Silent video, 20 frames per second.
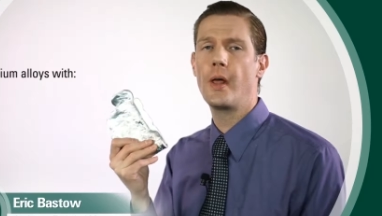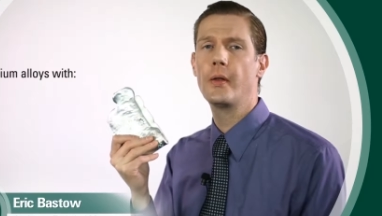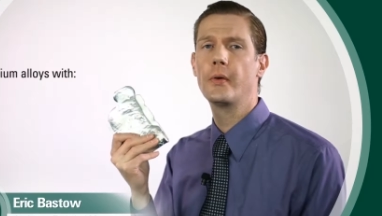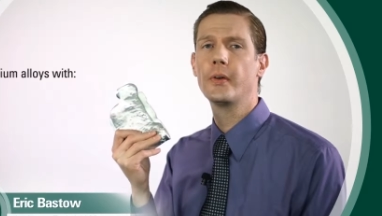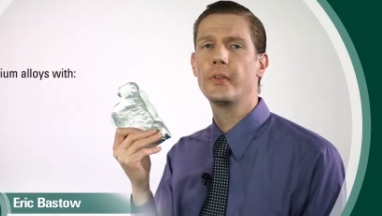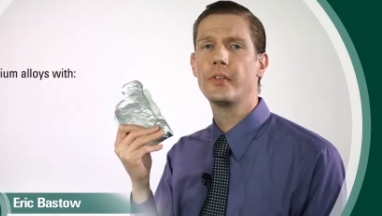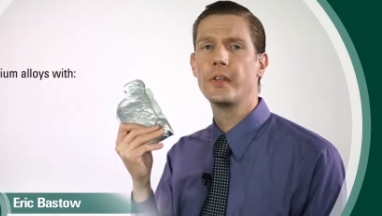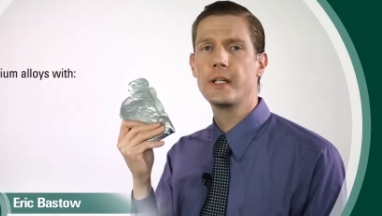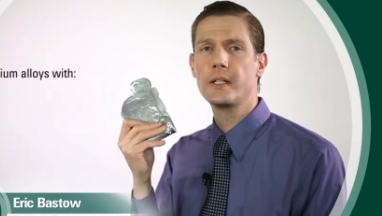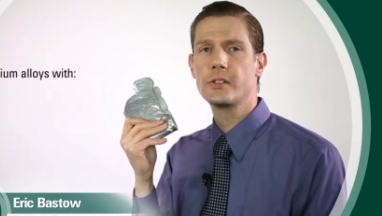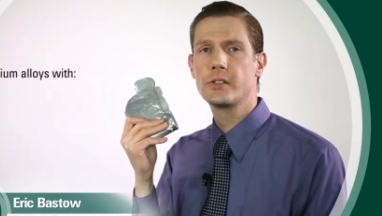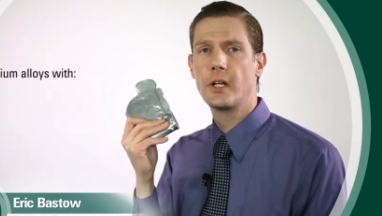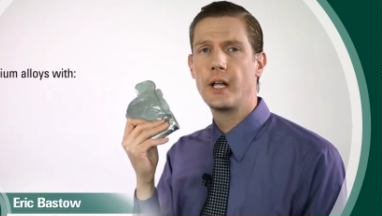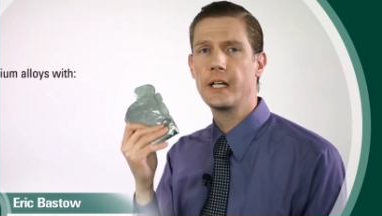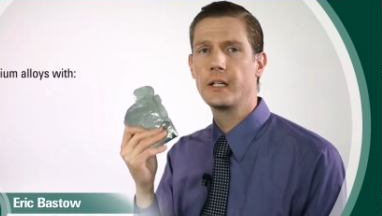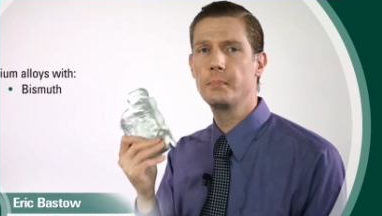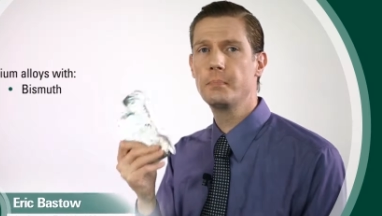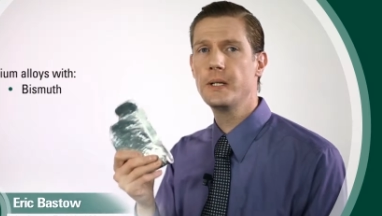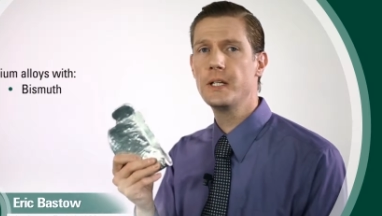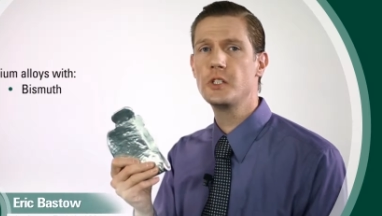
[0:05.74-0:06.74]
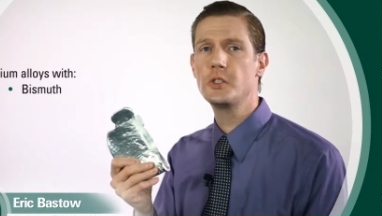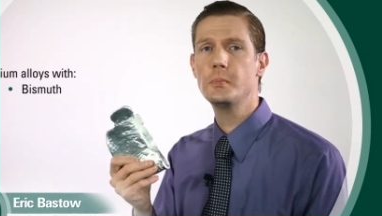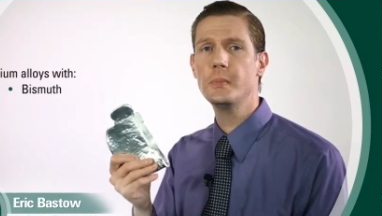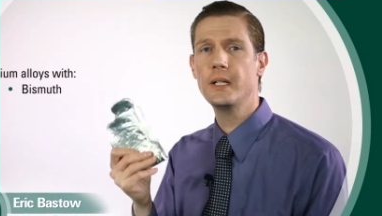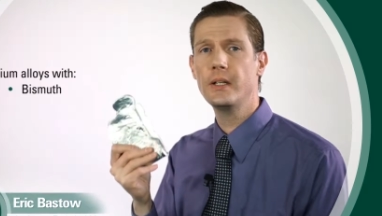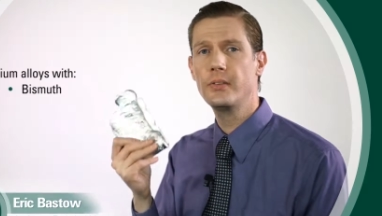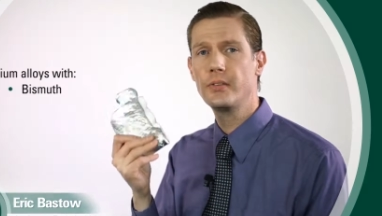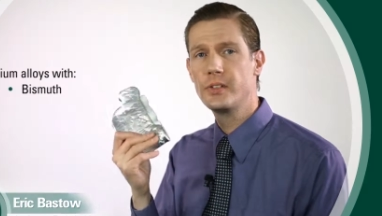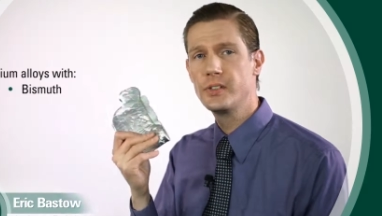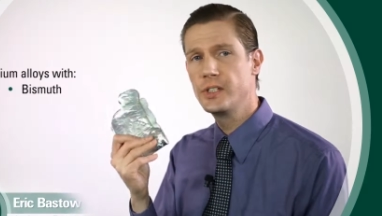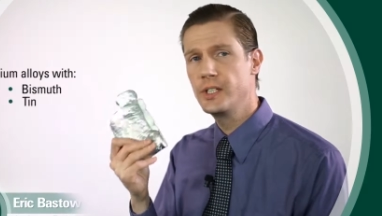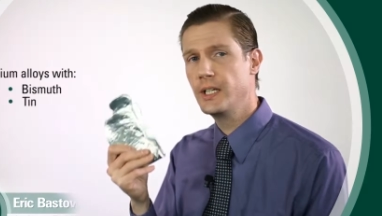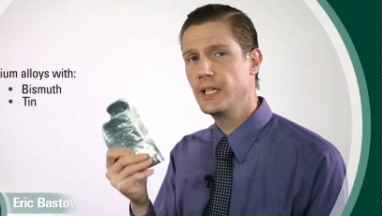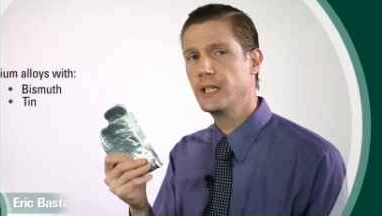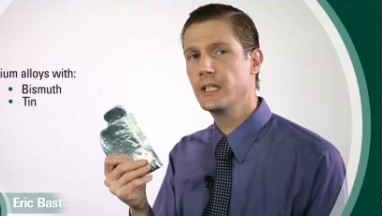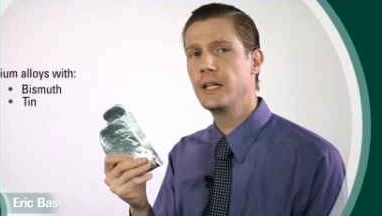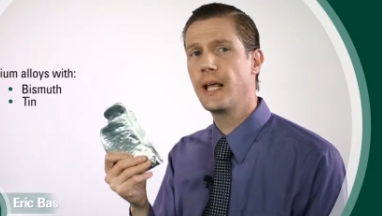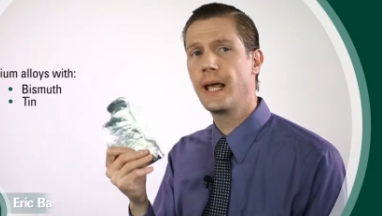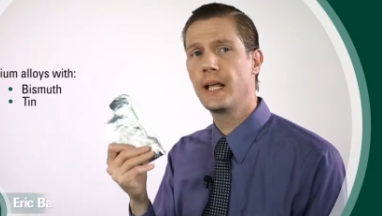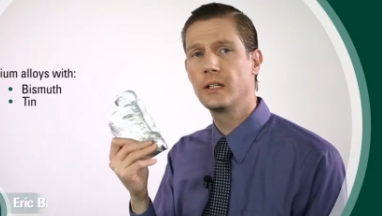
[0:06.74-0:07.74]
with other things like bismuth,
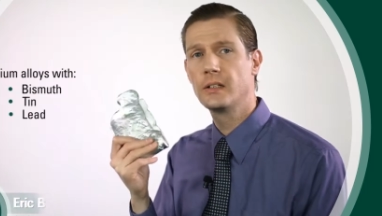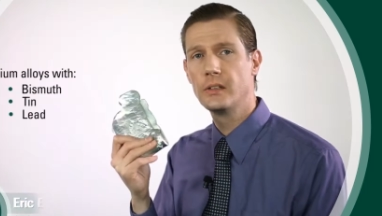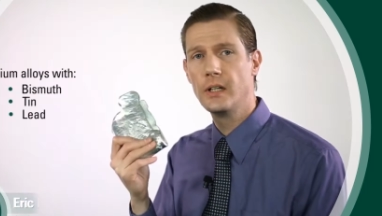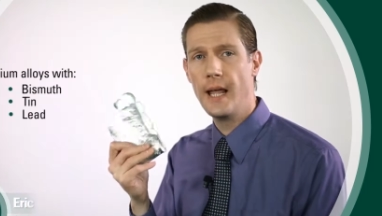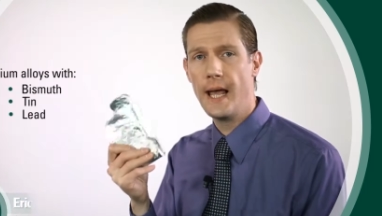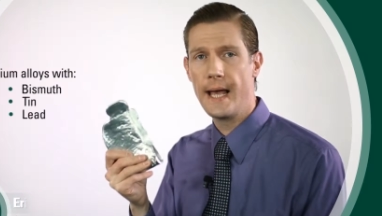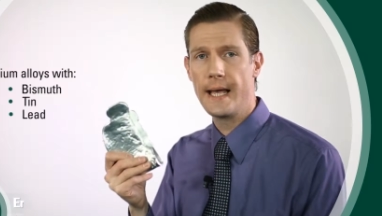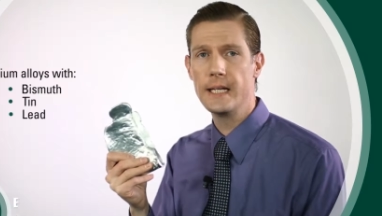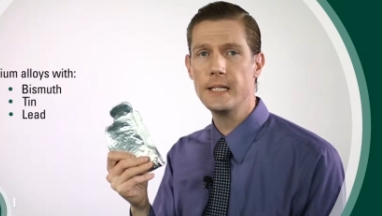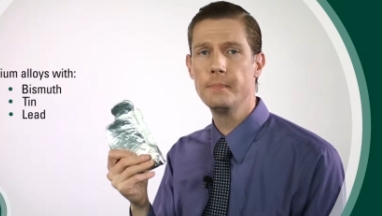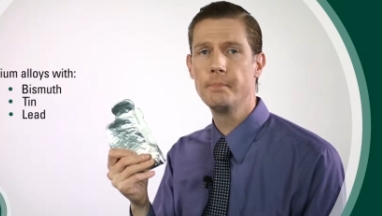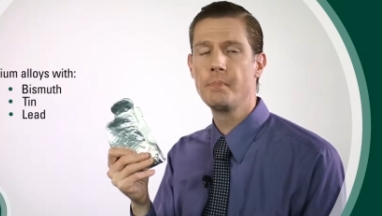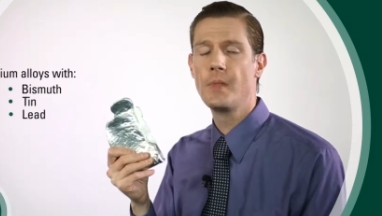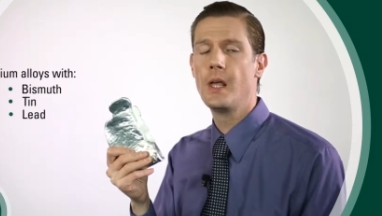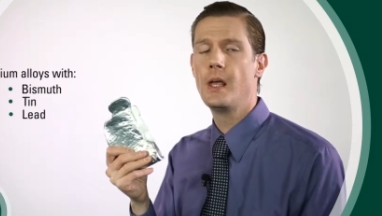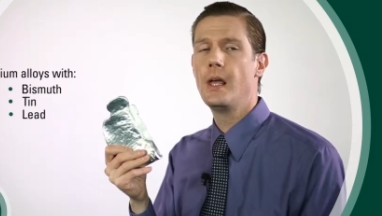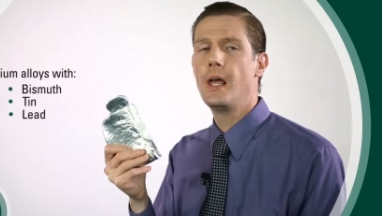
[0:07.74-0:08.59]
tin, and lead,